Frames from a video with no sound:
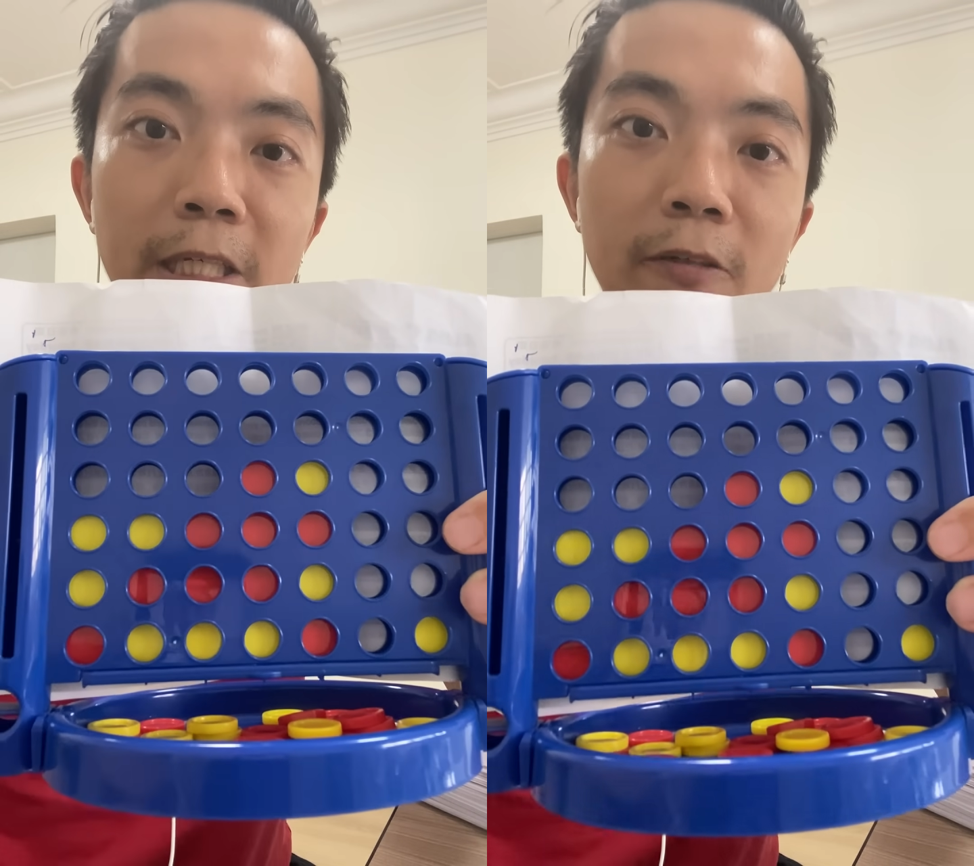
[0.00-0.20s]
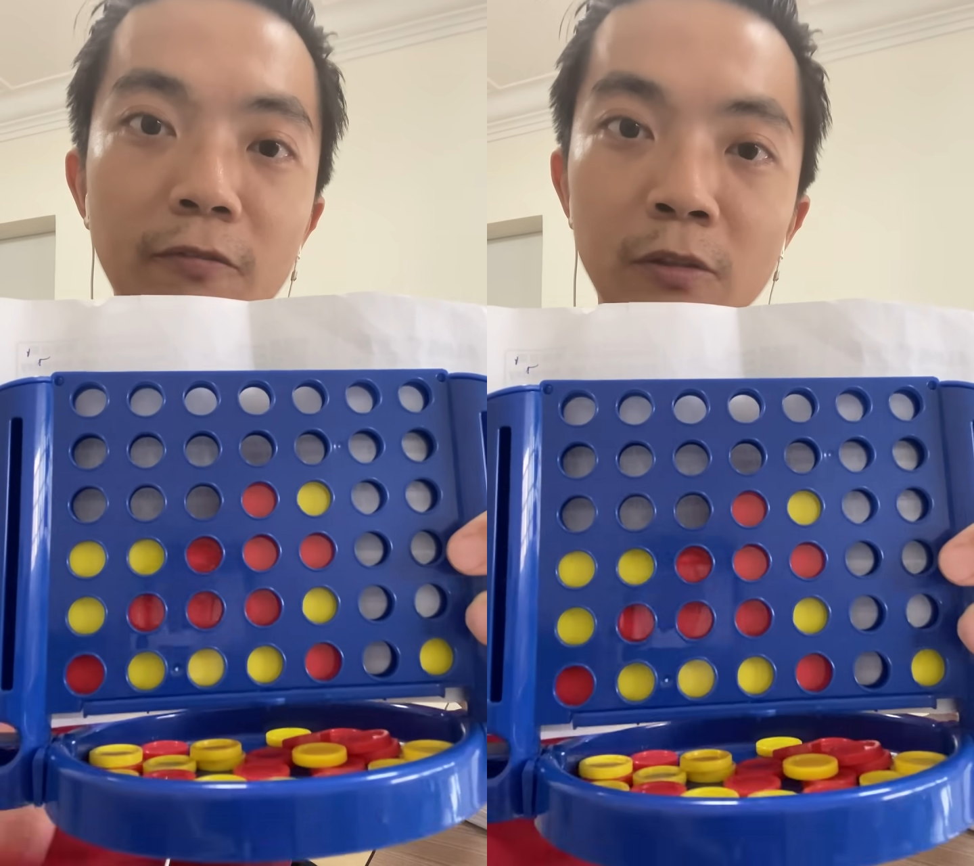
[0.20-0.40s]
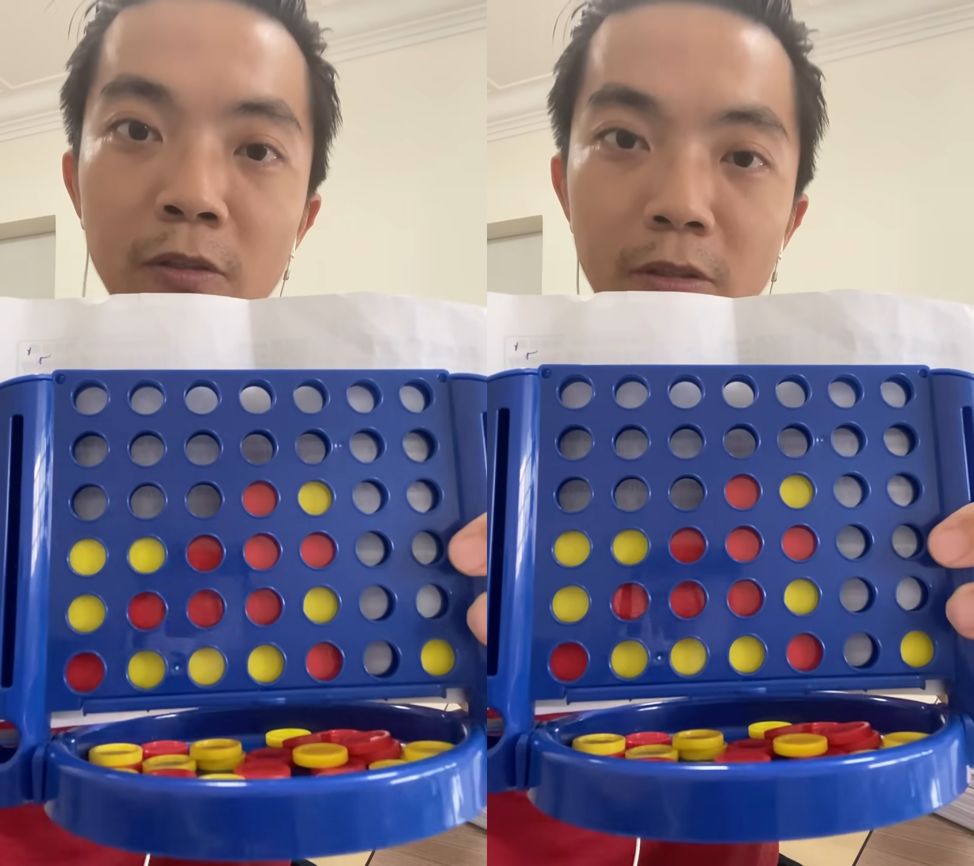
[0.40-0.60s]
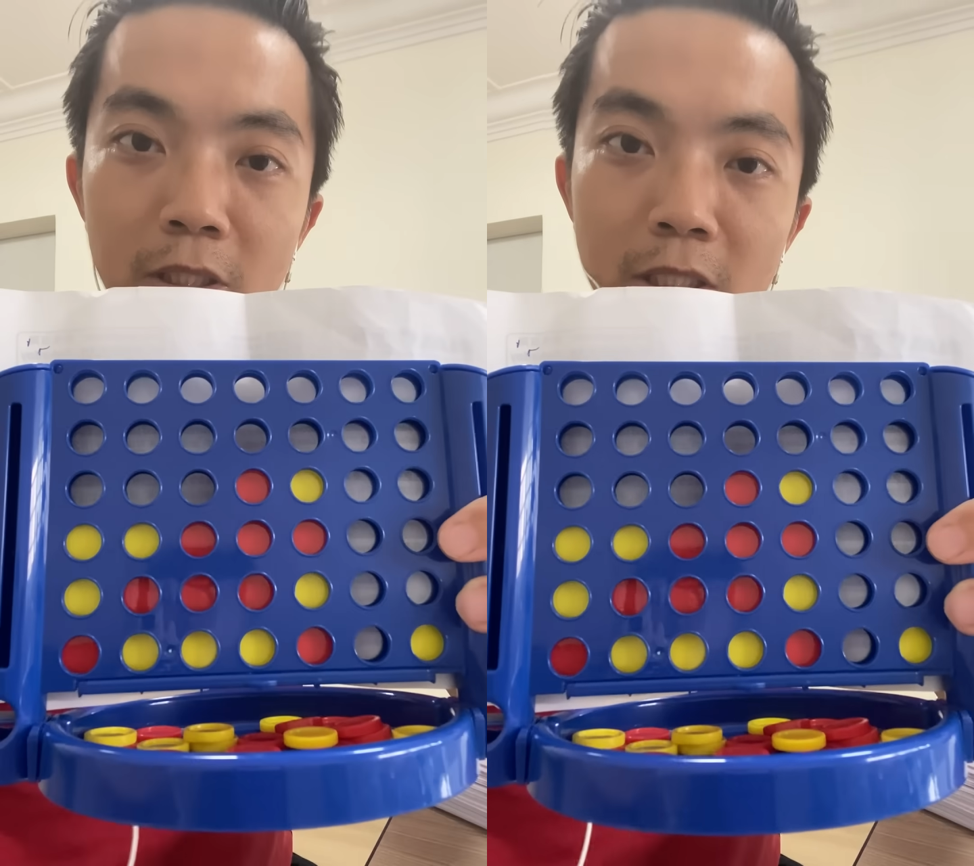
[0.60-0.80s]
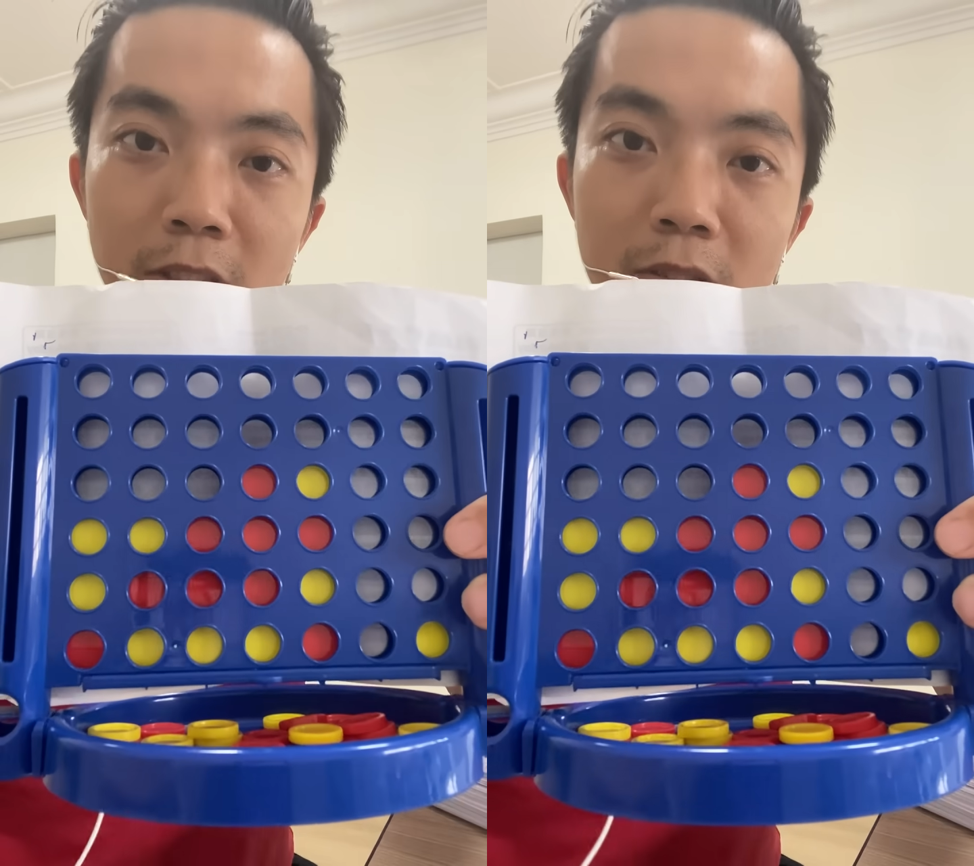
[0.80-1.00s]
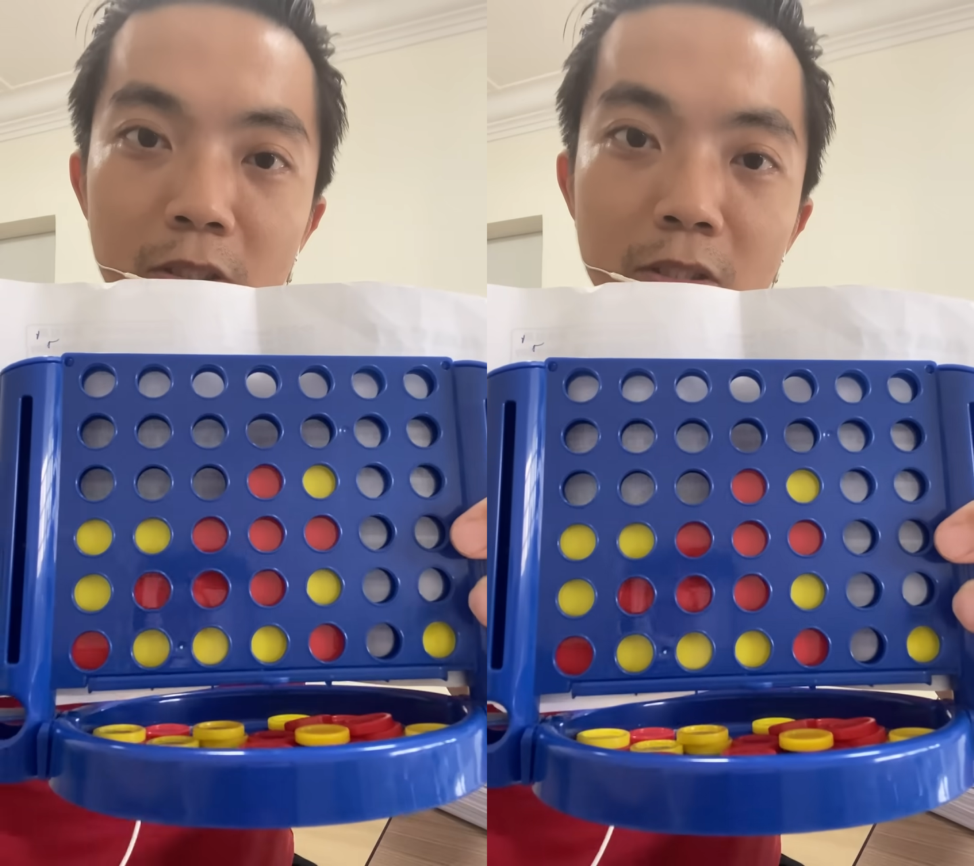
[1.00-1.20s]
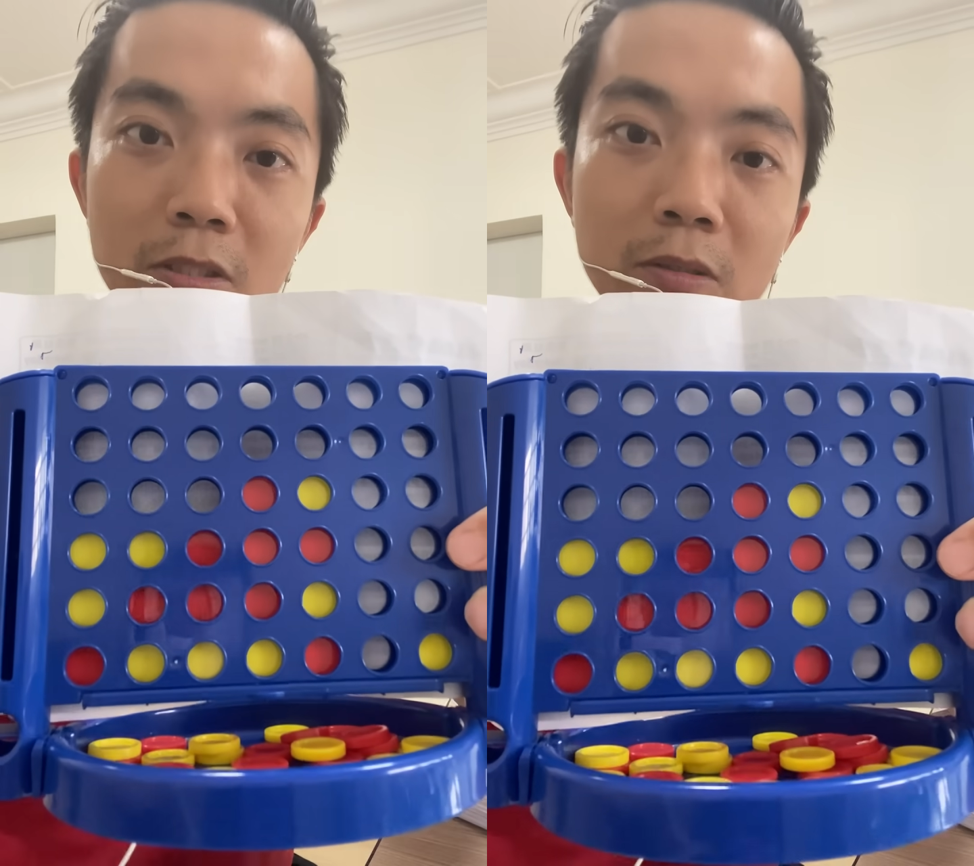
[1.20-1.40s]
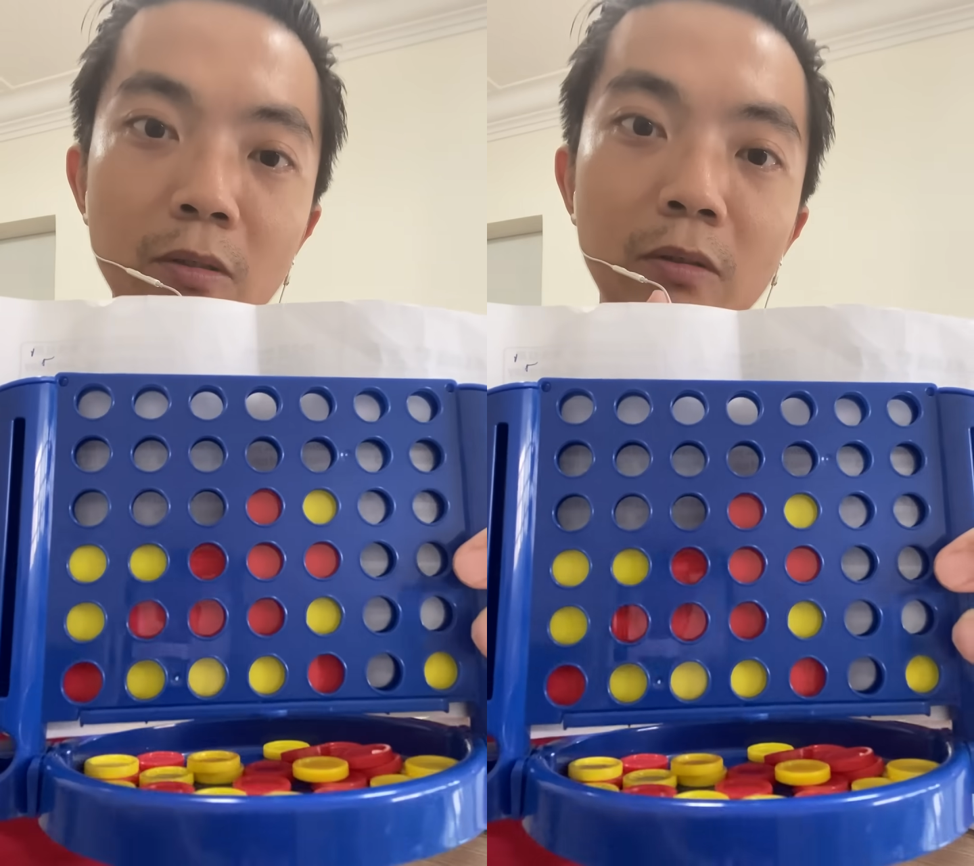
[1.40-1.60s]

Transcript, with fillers: If not, just